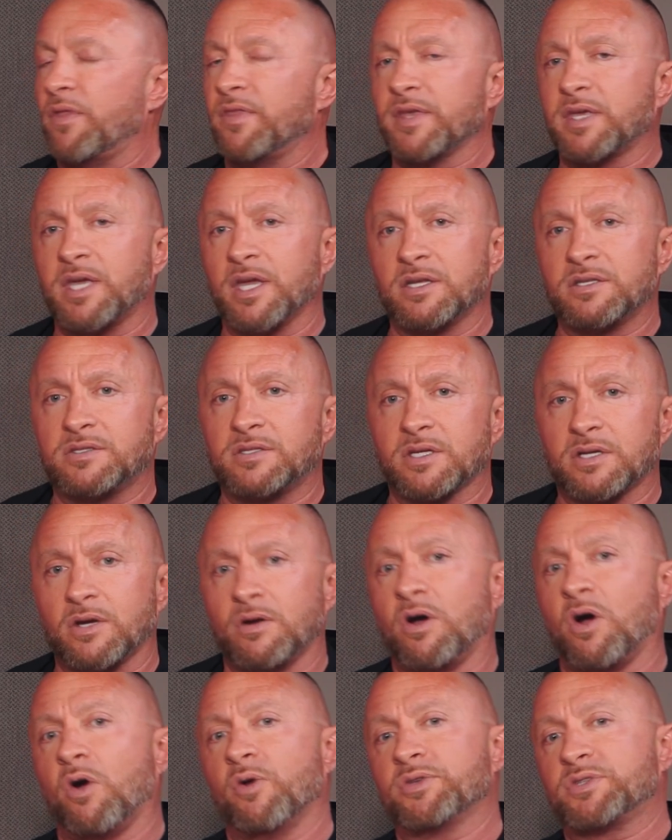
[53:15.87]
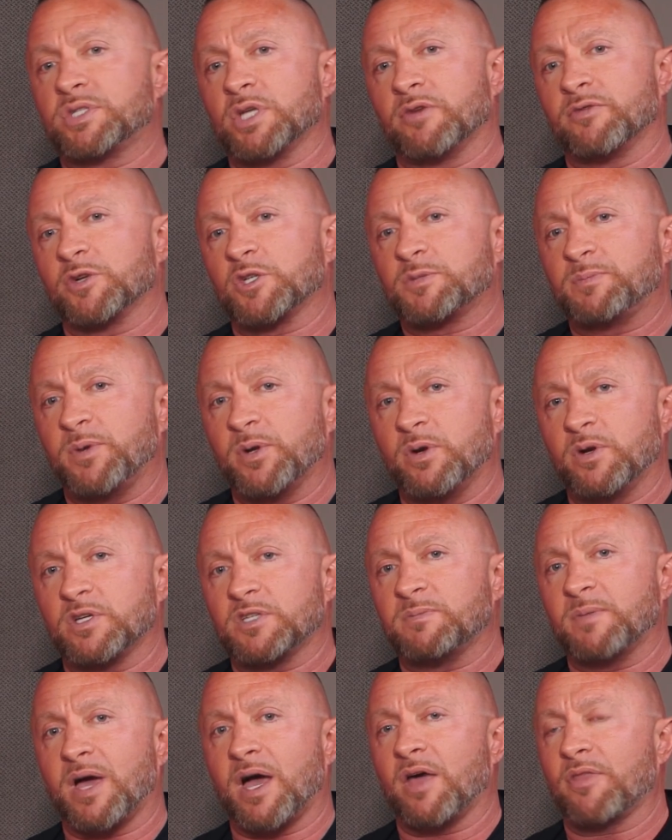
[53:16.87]
And the kids that go, oh, silver spoon in
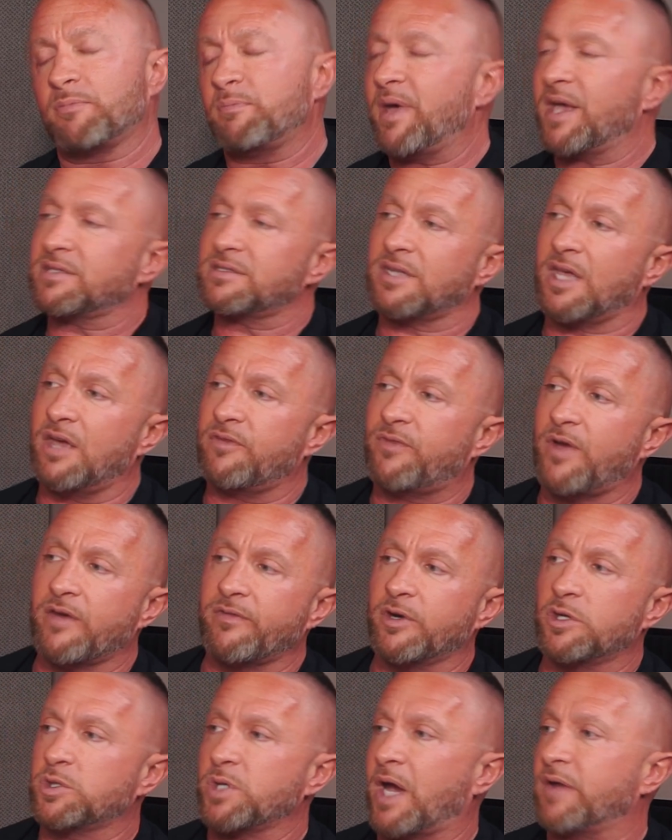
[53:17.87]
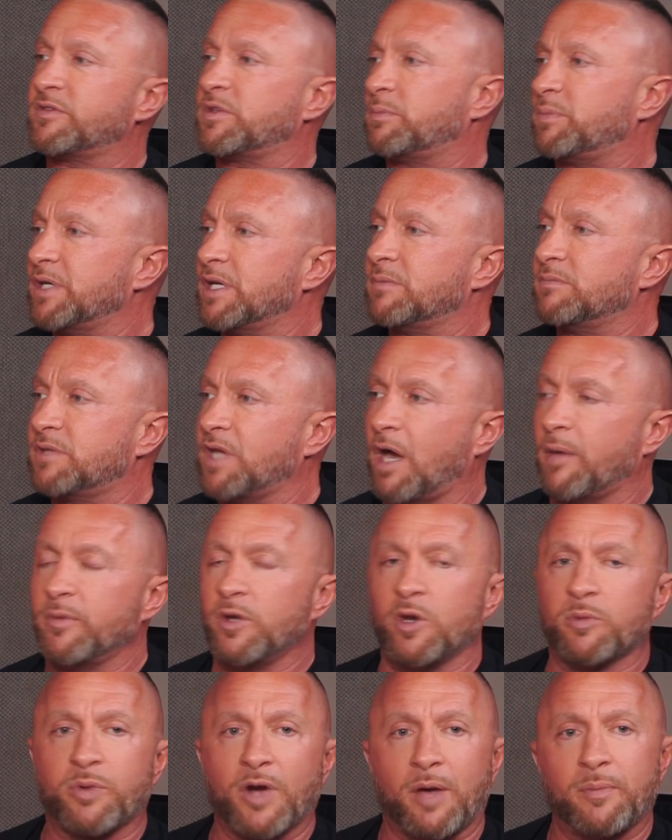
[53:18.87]
his mouth, best life ever, drives a
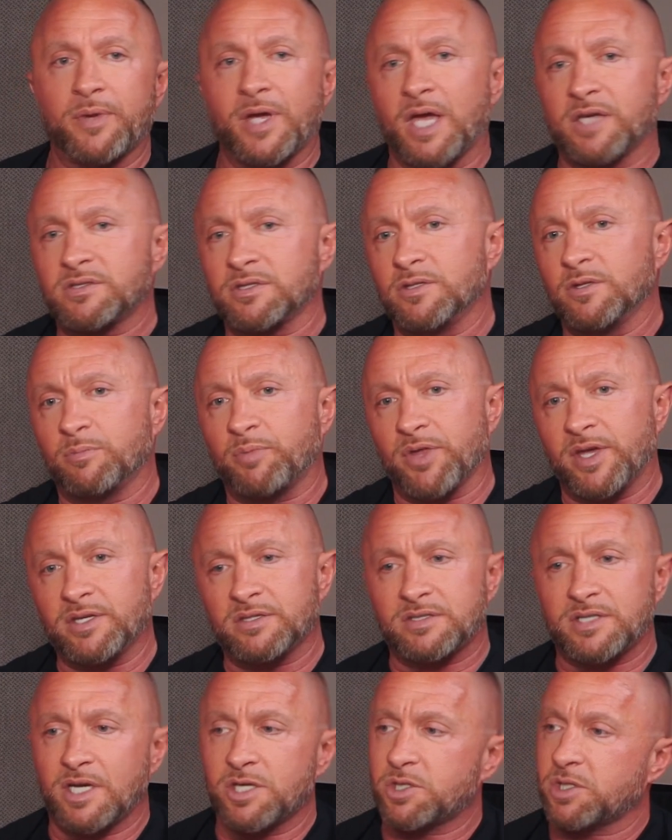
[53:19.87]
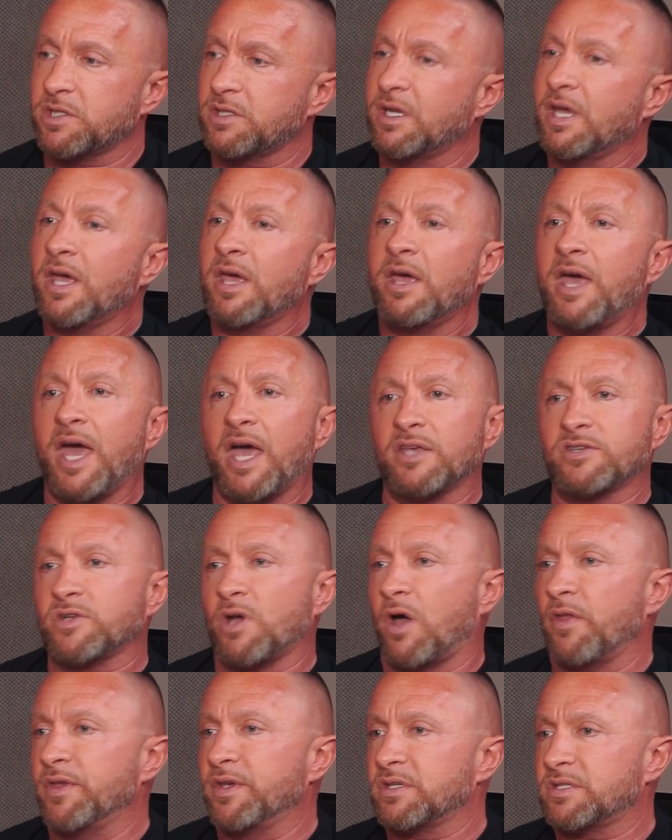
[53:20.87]
BMW, probably has a new PlayStation, has
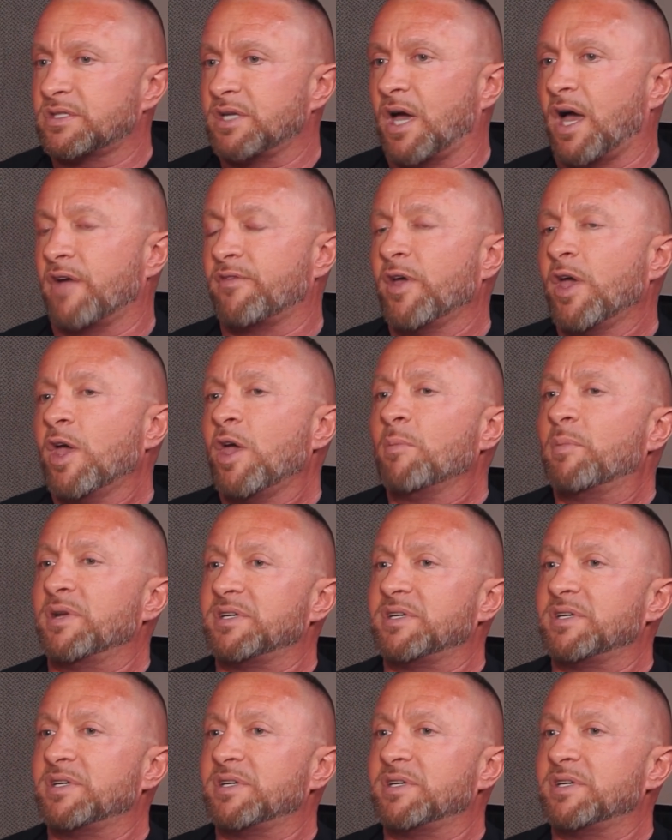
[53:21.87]
all this stuff.